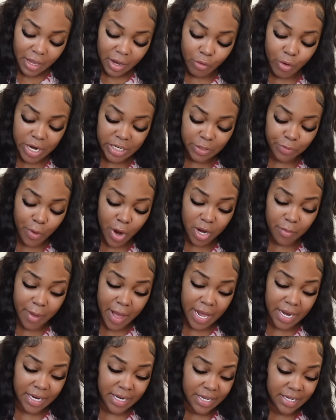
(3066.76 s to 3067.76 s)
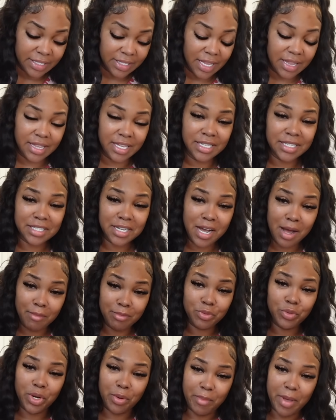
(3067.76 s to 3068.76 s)
Crazy part about it is this
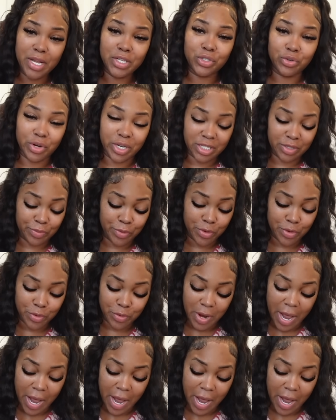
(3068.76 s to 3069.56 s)
comes with a measuring spoon.